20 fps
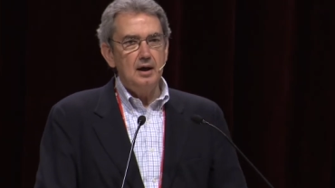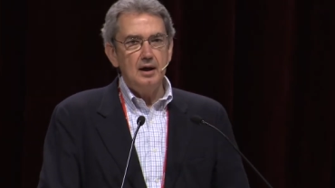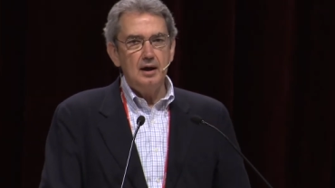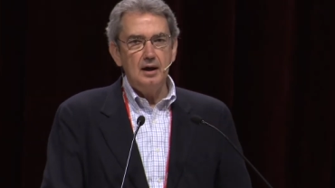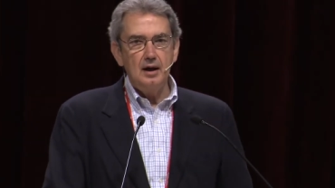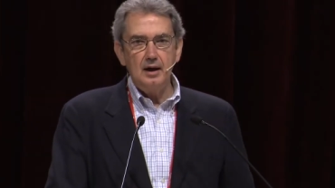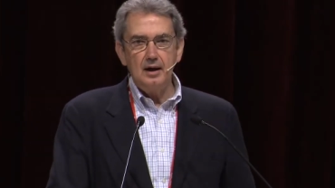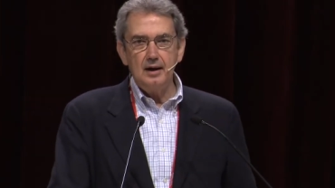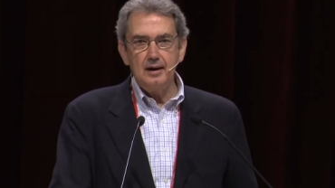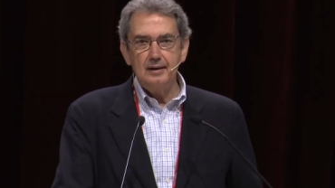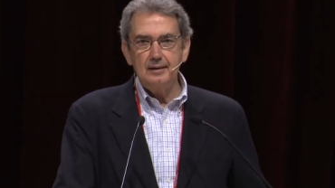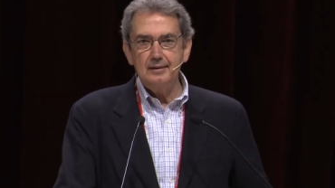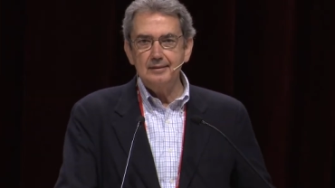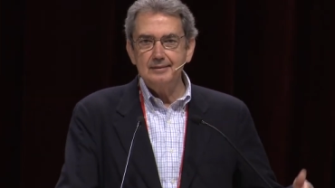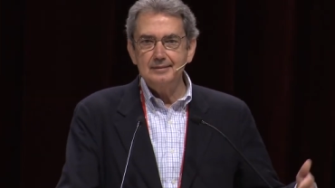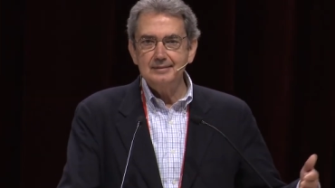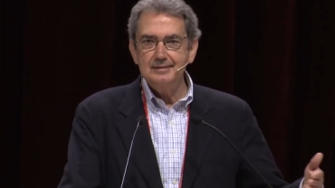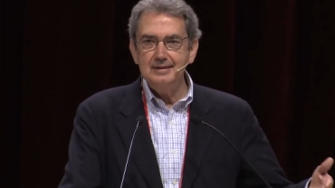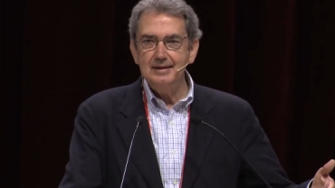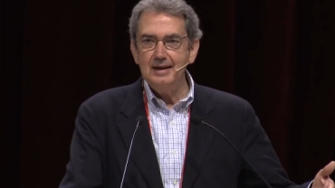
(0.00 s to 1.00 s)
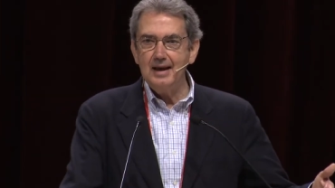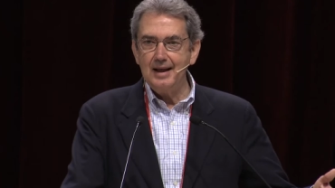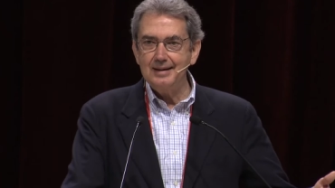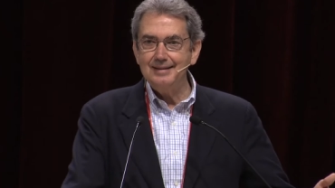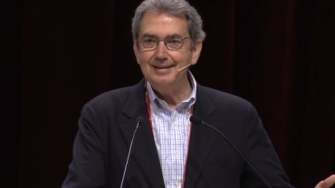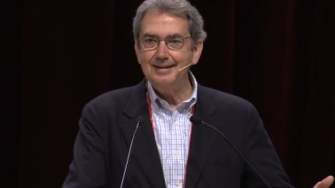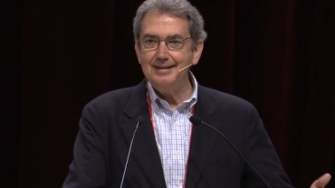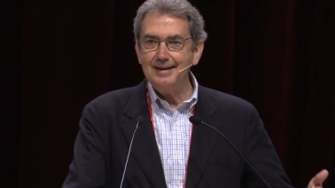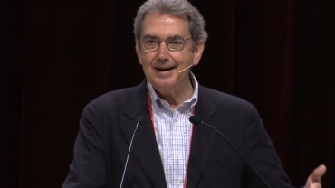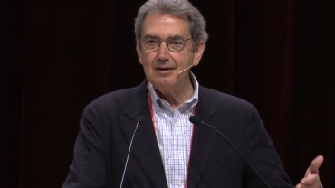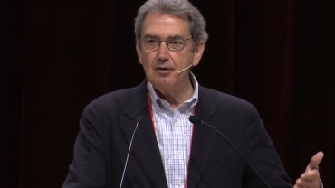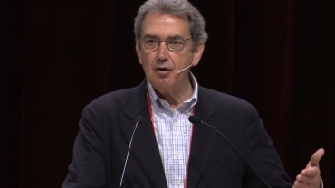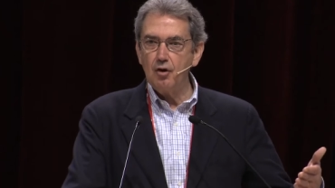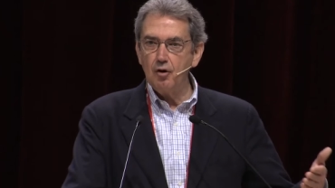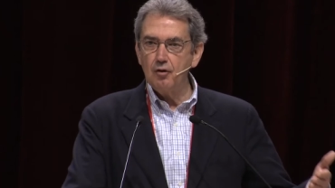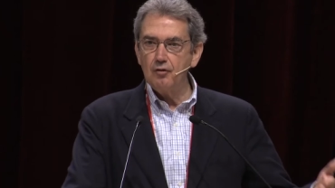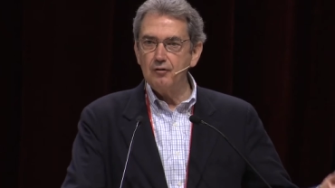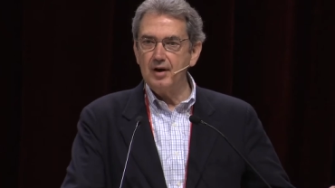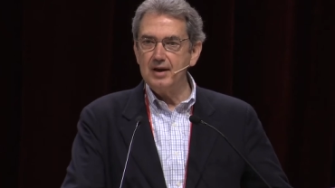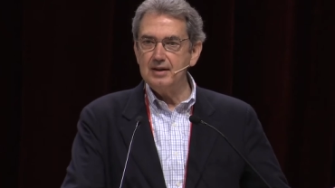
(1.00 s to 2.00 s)
that are
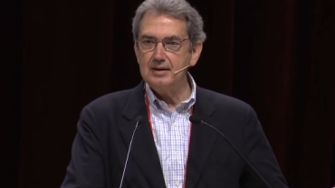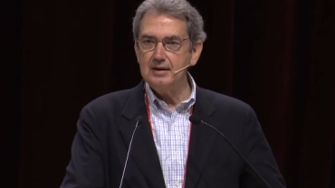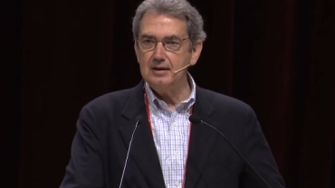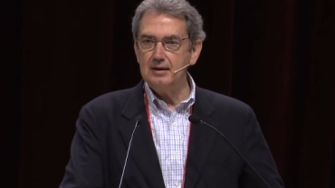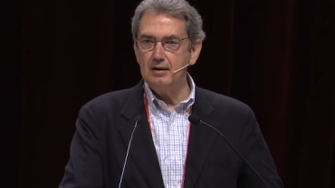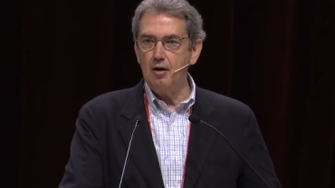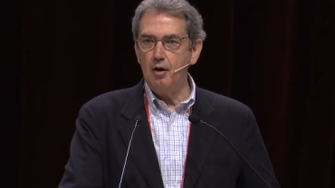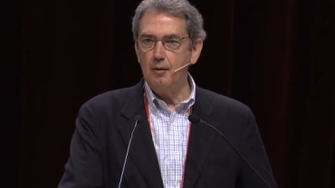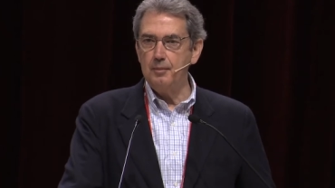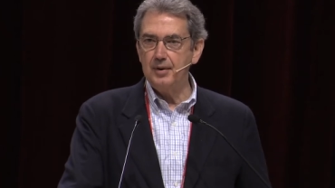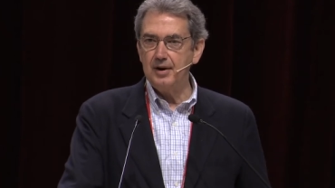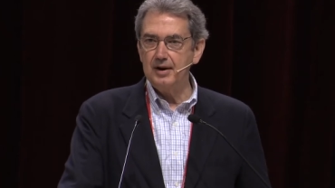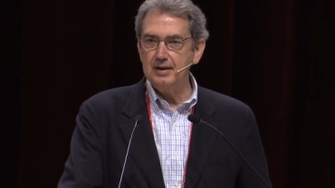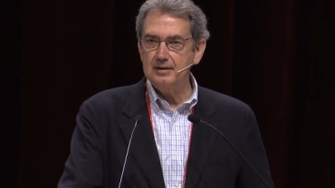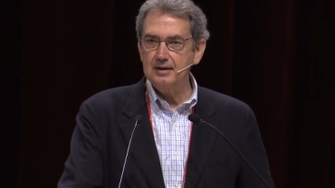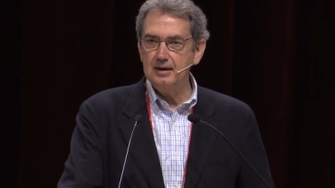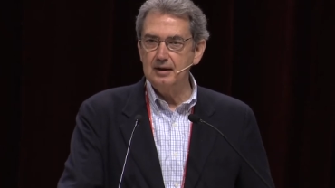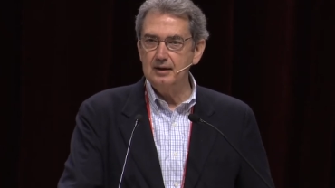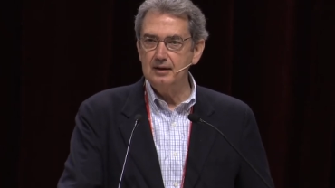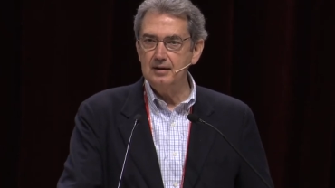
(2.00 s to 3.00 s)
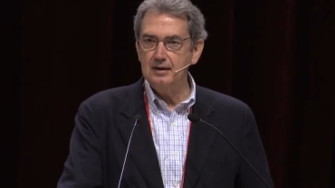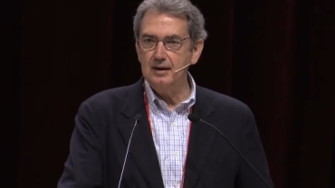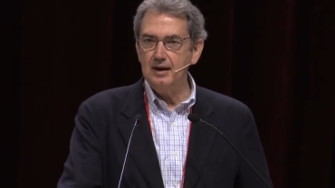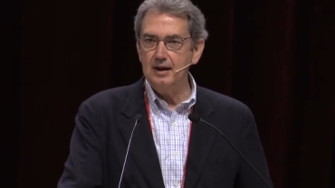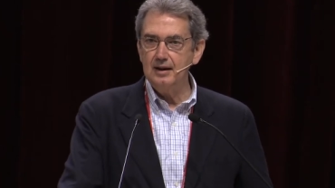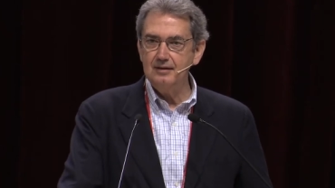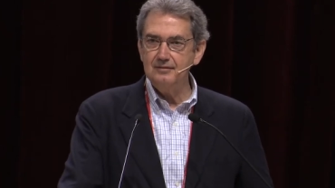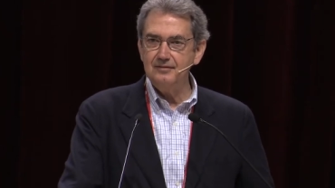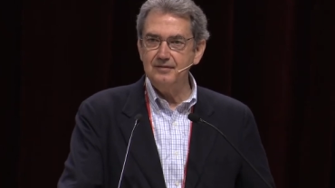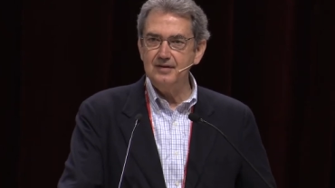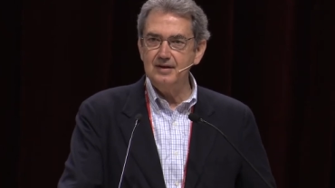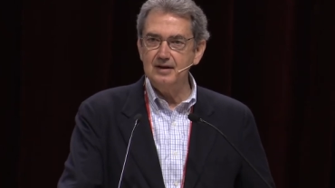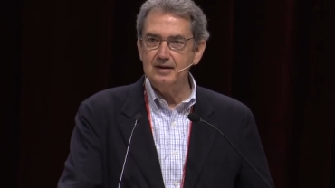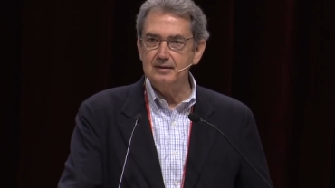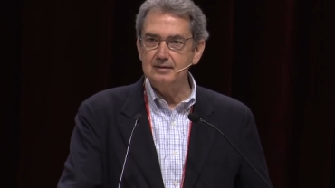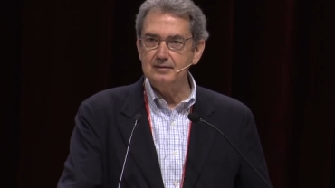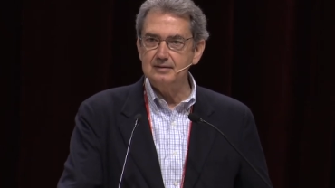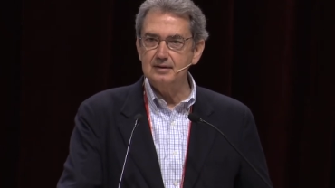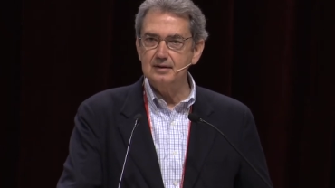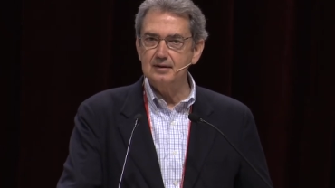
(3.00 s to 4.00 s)
already operating in the field,